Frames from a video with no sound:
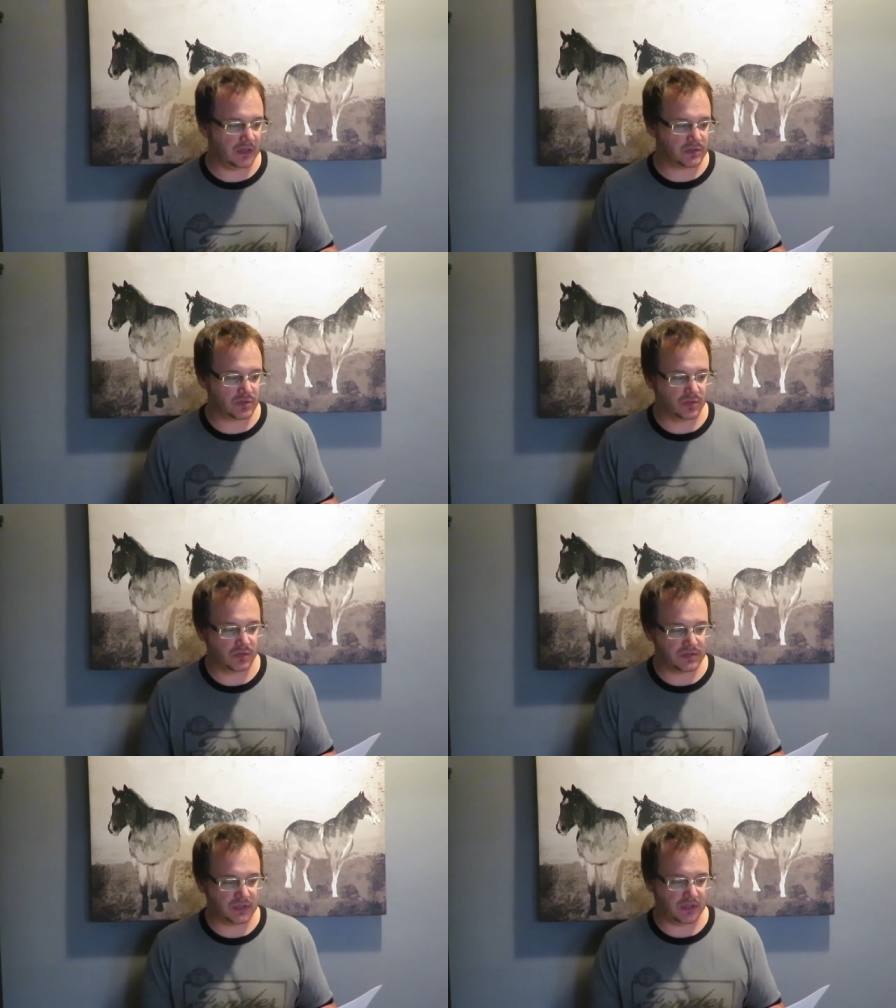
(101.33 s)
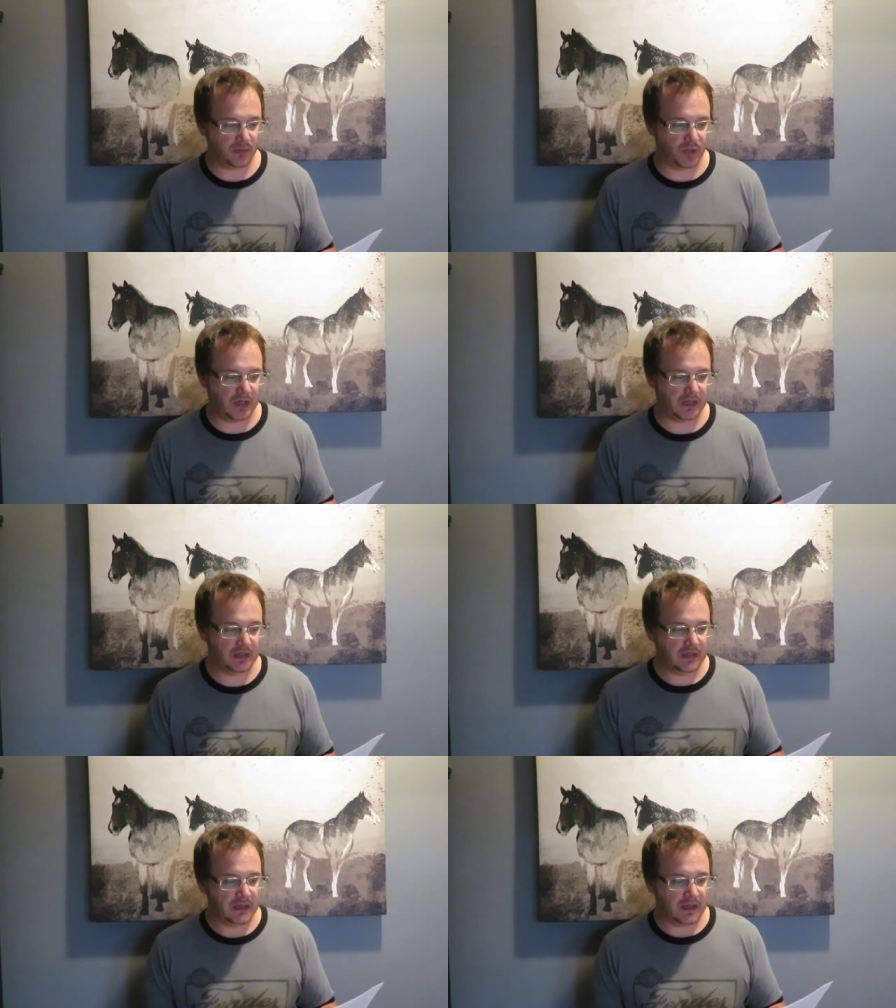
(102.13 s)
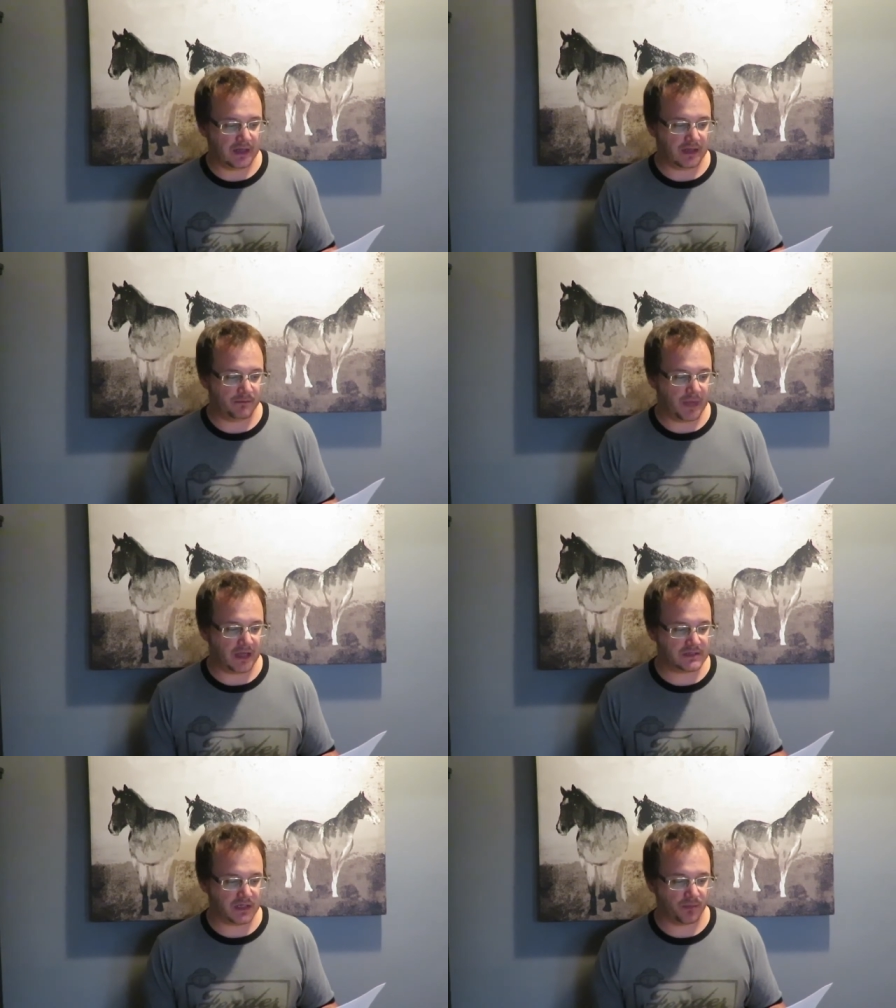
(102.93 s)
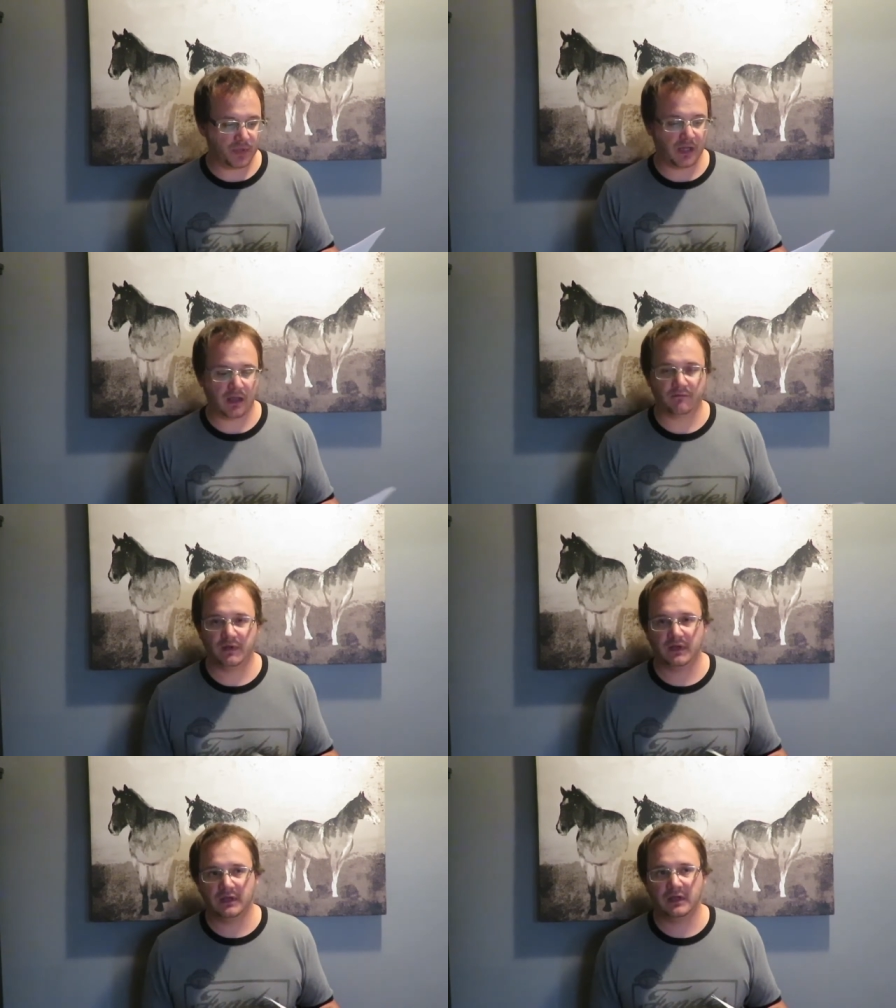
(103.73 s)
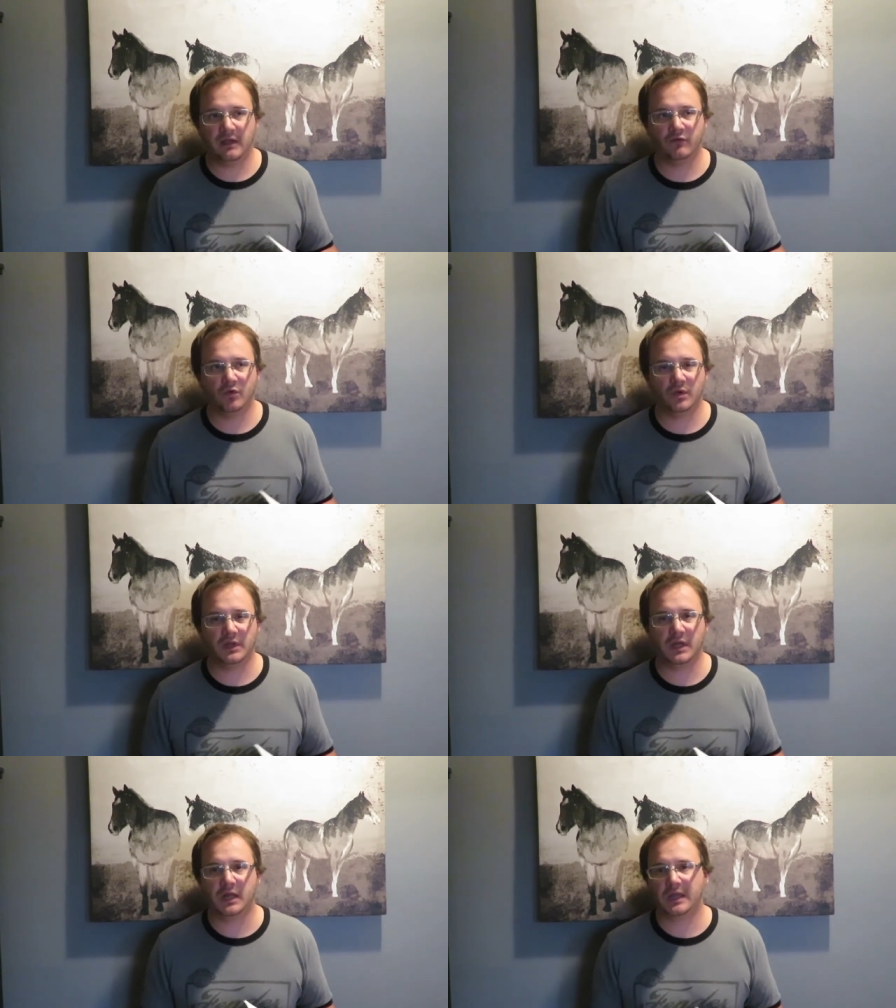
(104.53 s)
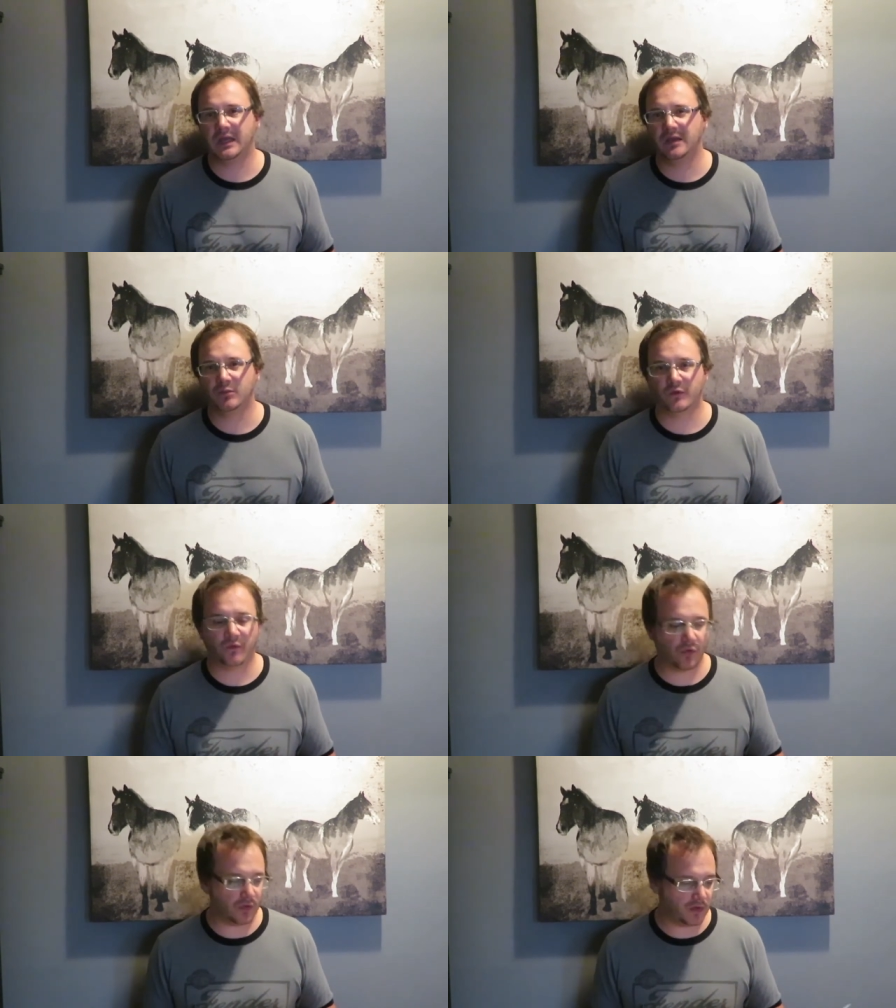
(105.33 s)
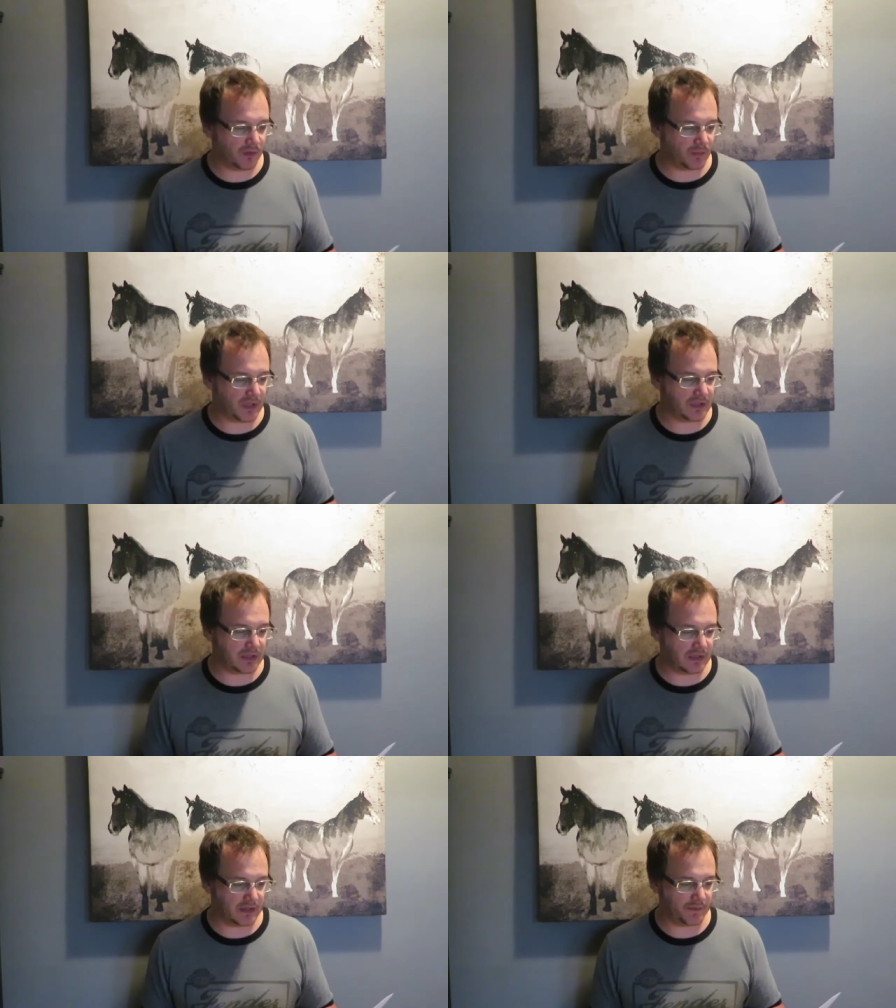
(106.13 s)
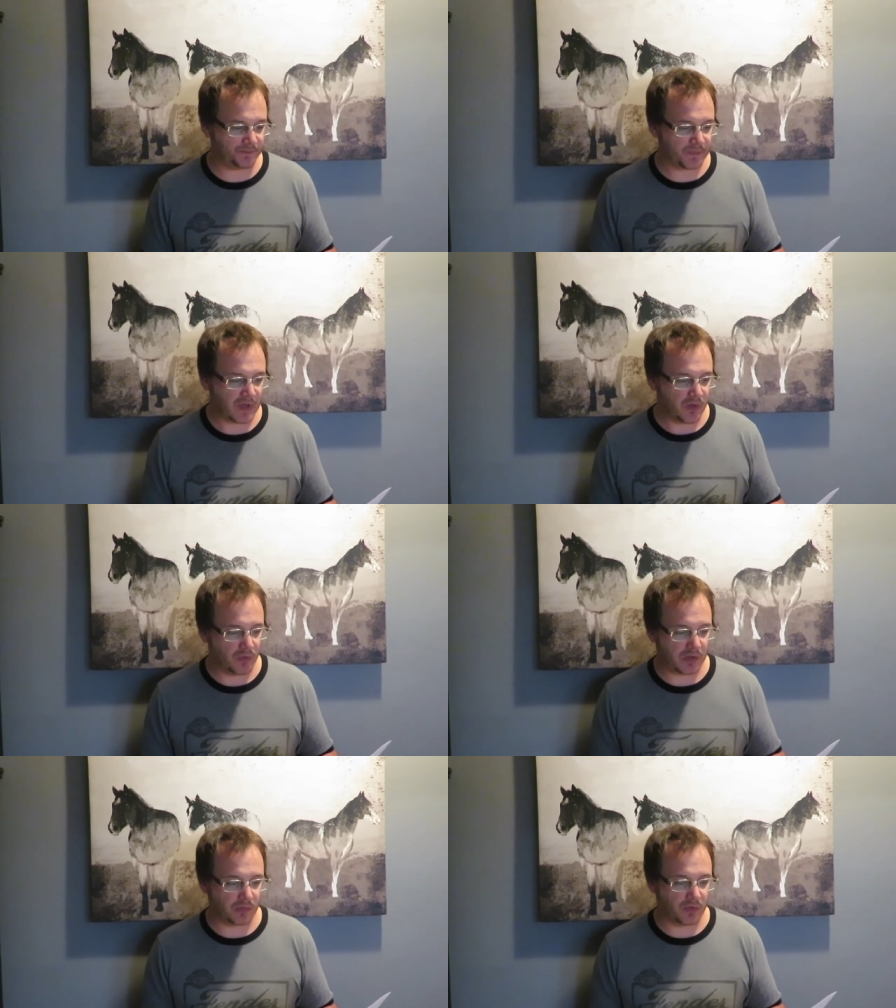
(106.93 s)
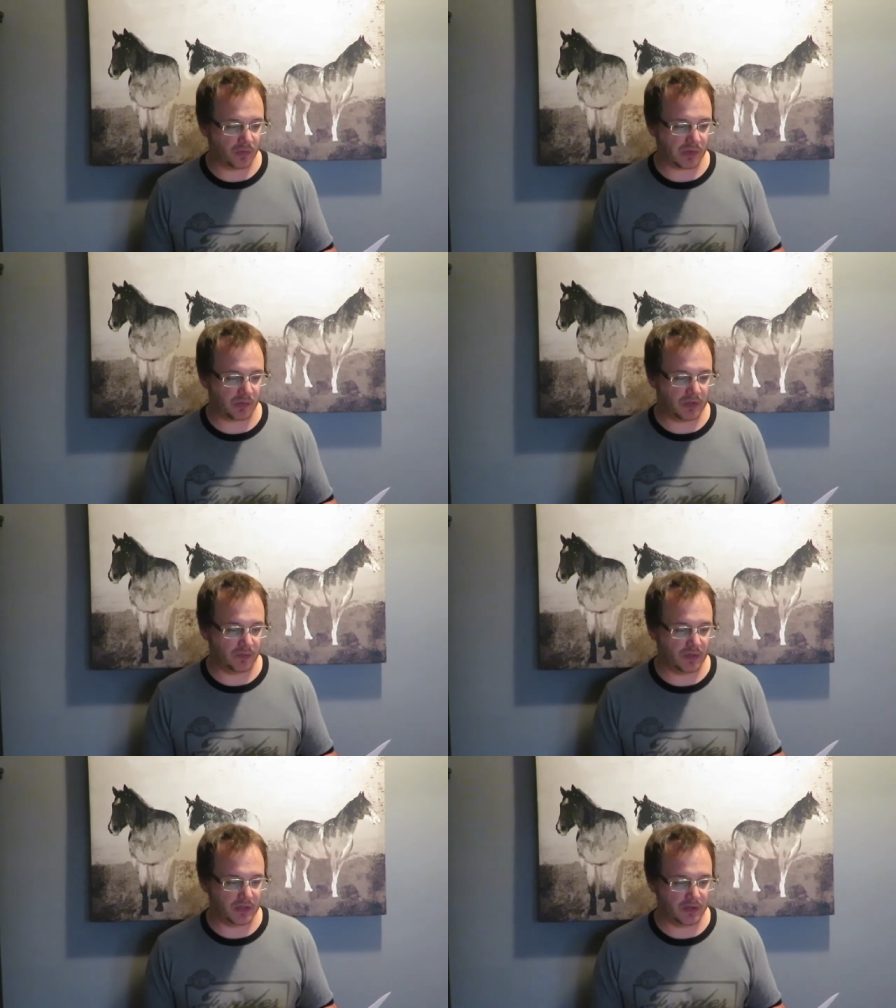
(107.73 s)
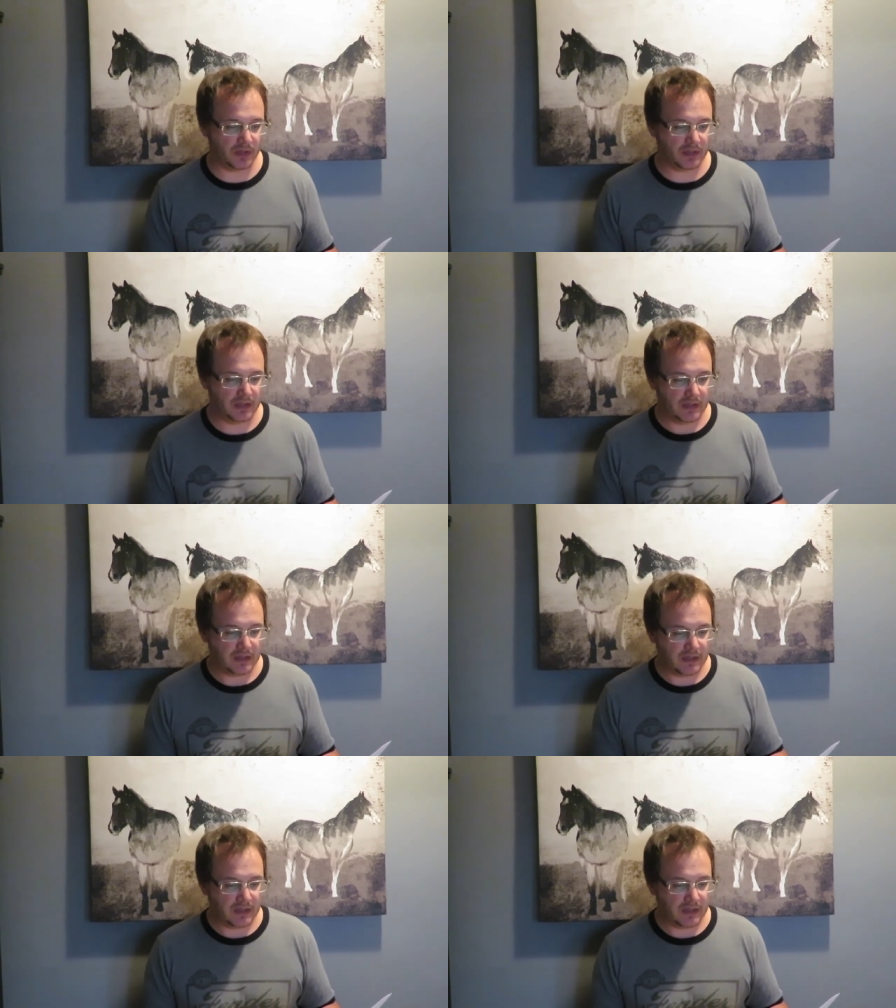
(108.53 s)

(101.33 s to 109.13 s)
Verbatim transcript: A true Lucha Libre uh, matchup like I've never really seen before, but um, was re- was really really good.